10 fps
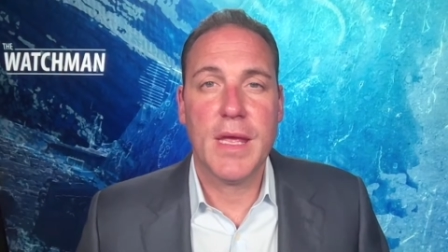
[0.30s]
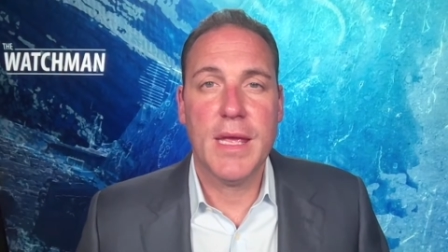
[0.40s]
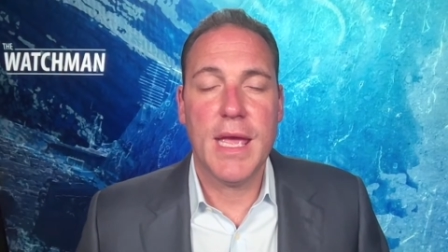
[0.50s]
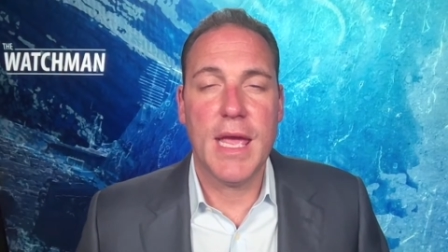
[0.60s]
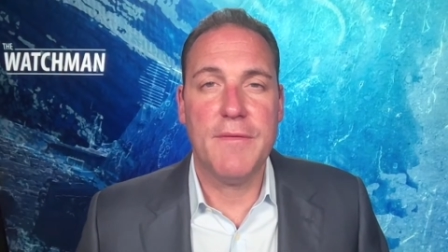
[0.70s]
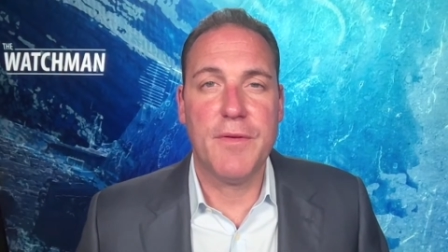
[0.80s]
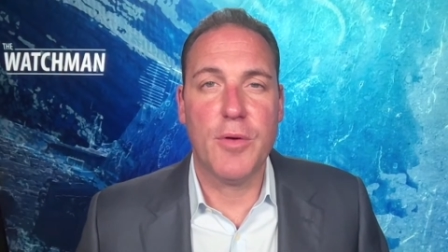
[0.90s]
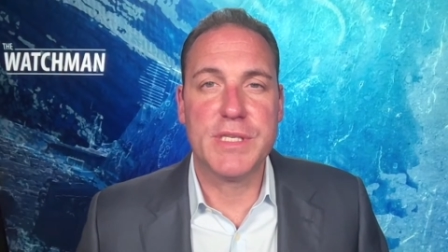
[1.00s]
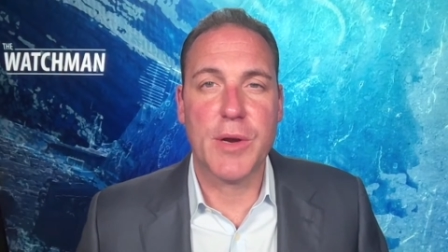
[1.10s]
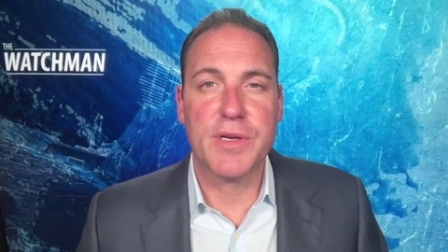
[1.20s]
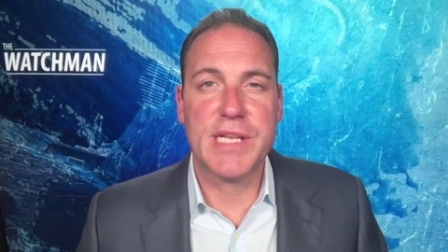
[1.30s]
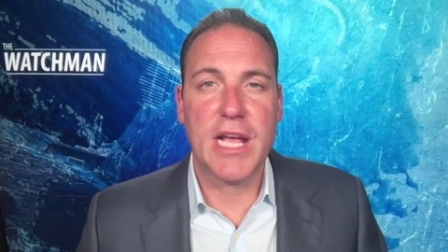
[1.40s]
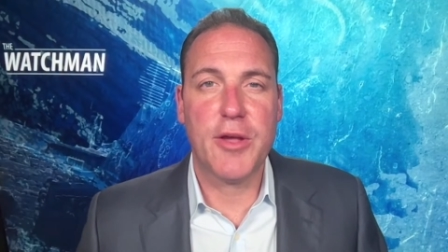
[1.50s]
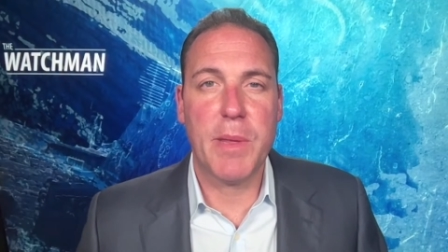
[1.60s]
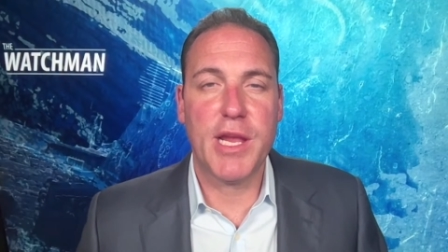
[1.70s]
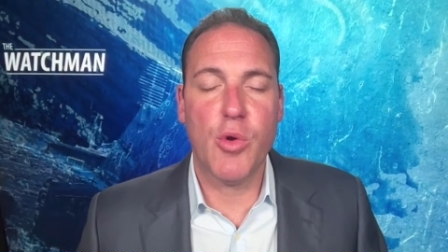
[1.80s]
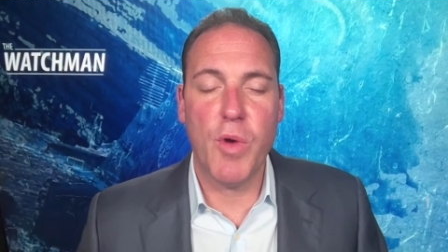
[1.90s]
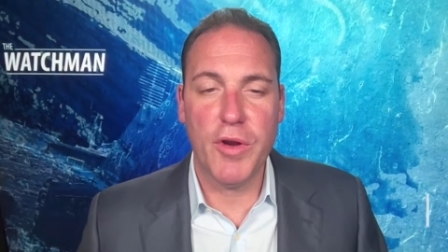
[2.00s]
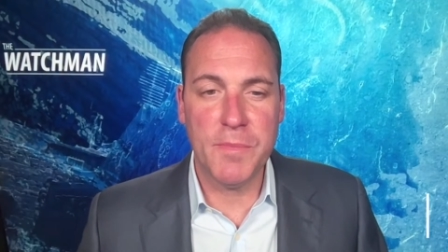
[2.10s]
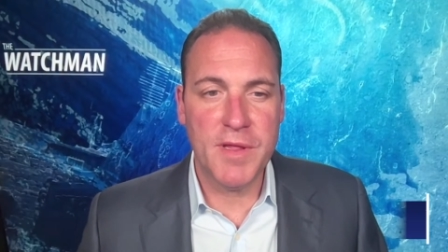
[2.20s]
Hey folks, Erick Stakelbeck here.
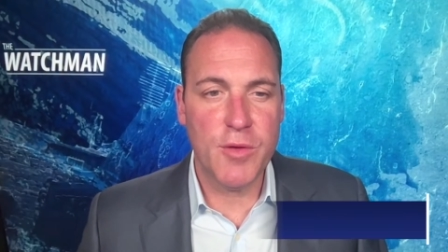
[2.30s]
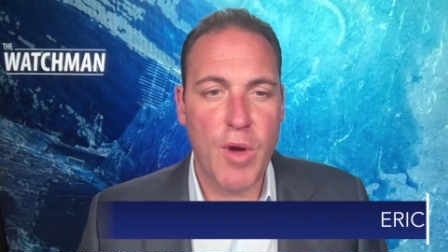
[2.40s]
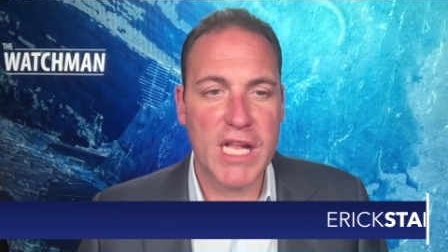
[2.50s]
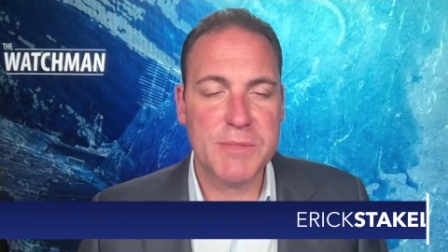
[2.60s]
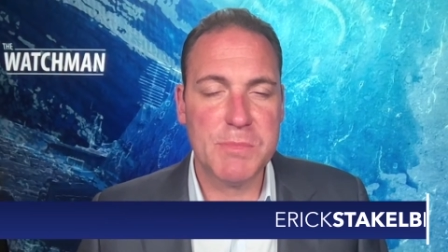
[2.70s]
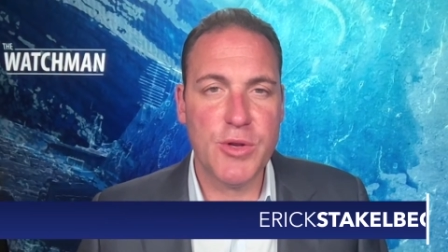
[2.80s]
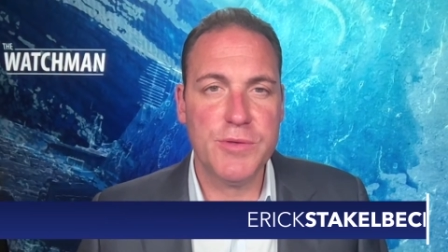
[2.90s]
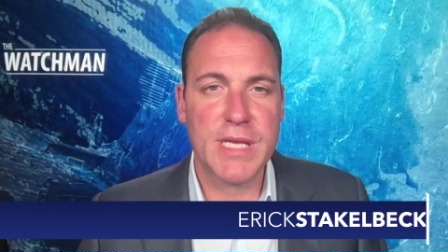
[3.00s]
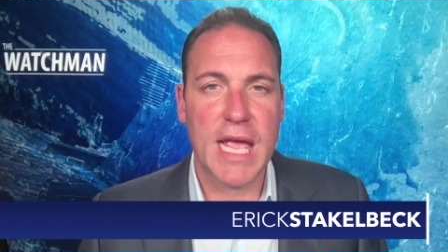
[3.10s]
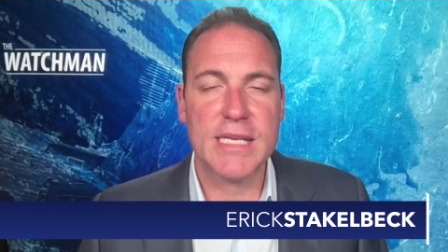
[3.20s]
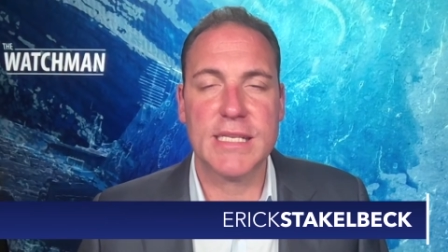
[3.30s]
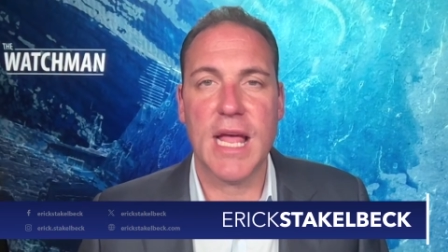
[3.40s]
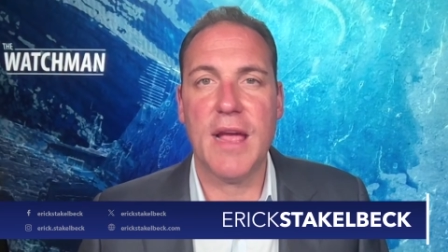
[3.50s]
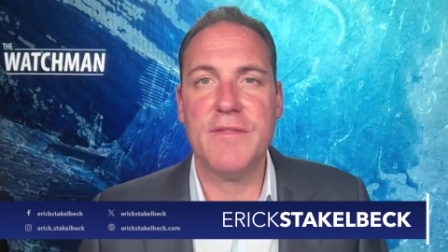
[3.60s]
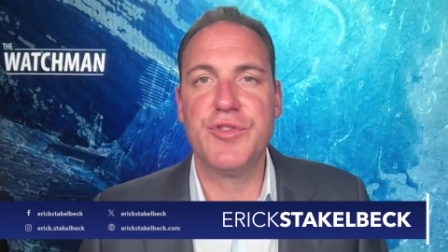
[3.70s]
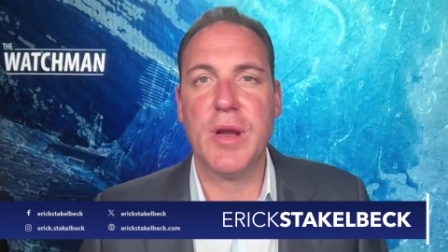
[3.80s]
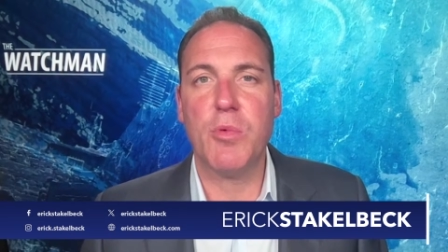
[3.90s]
Welcome to the Watchman Newscast live stream.